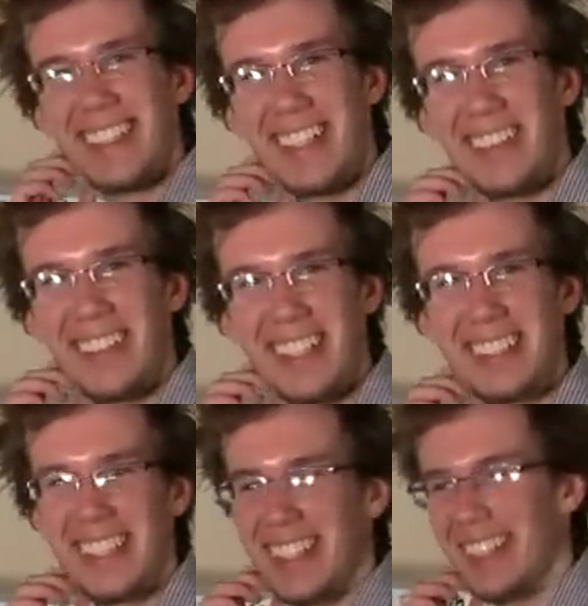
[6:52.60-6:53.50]
You know, and they
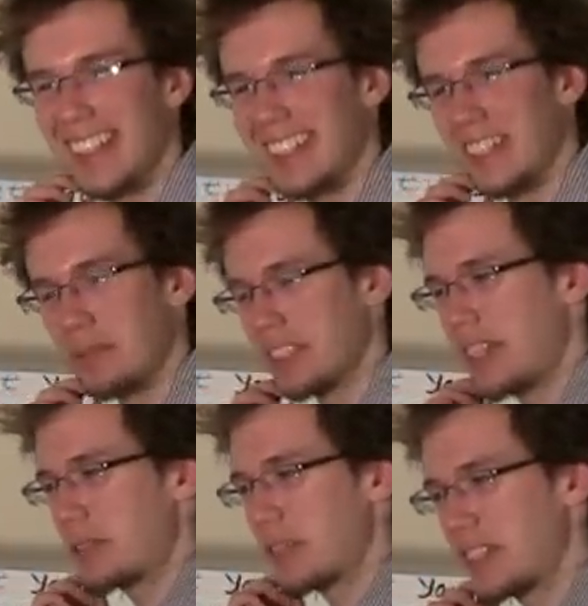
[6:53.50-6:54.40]
say
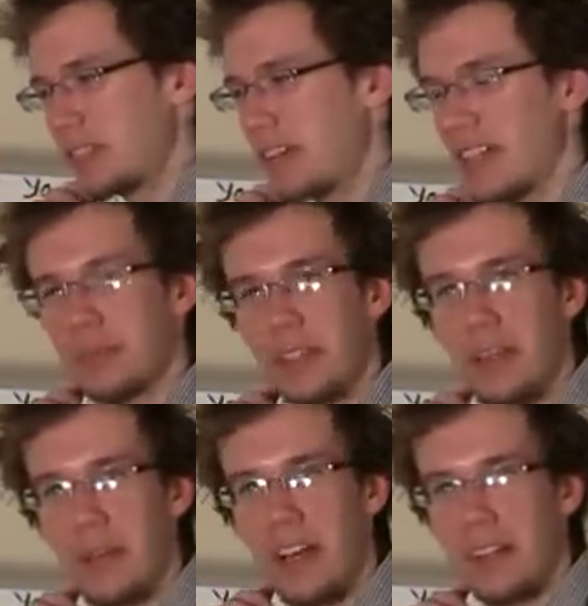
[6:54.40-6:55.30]
it twice as fast, but
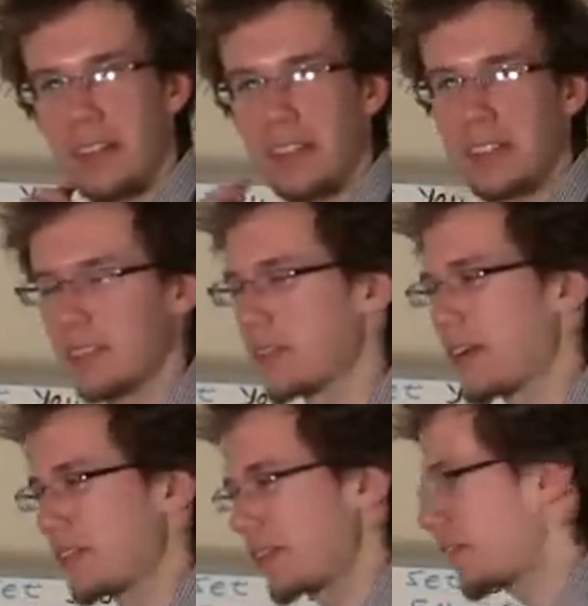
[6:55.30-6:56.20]
go backwards or
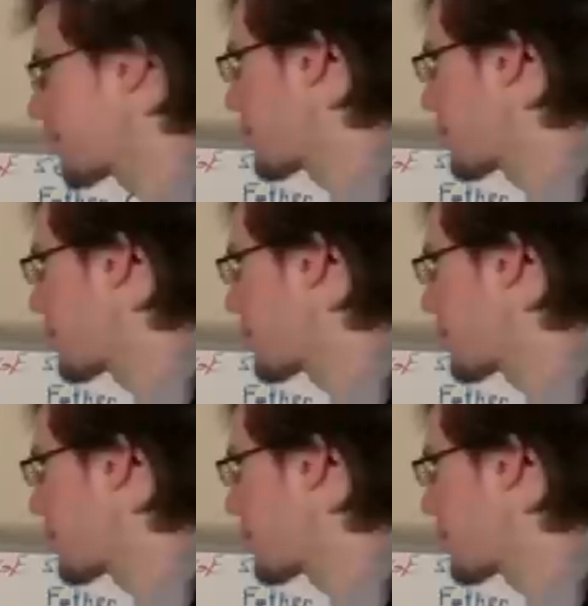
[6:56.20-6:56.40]
whatever.